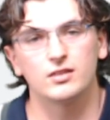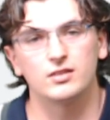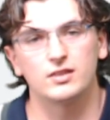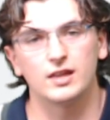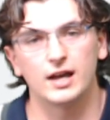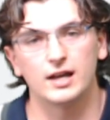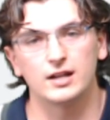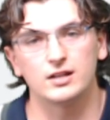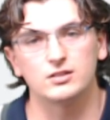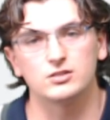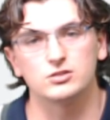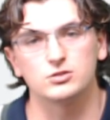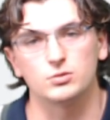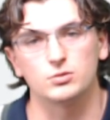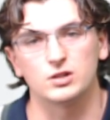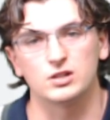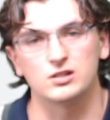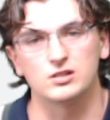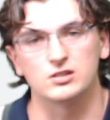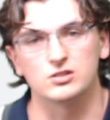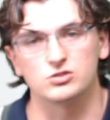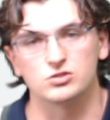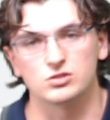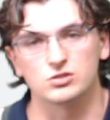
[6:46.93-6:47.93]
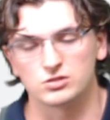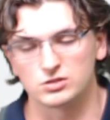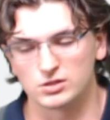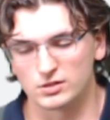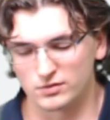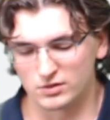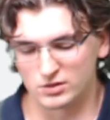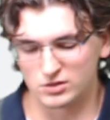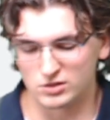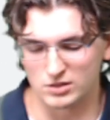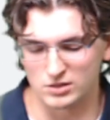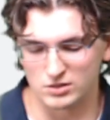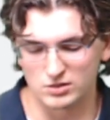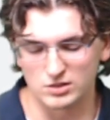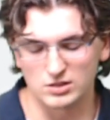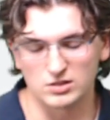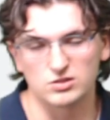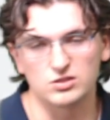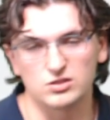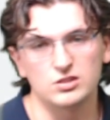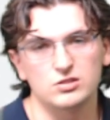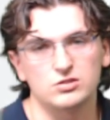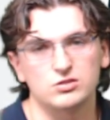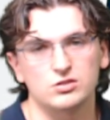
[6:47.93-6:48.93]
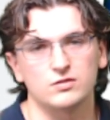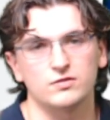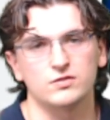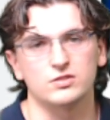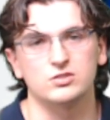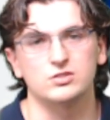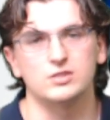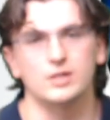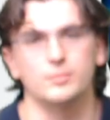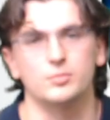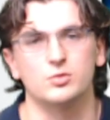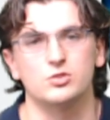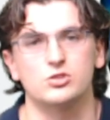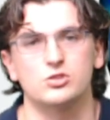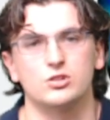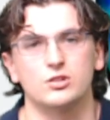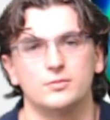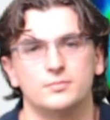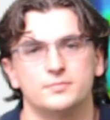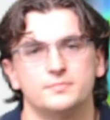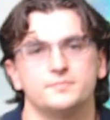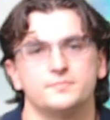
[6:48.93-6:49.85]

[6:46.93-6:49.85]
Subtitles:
that is what it is, just differences in sea surface temperature.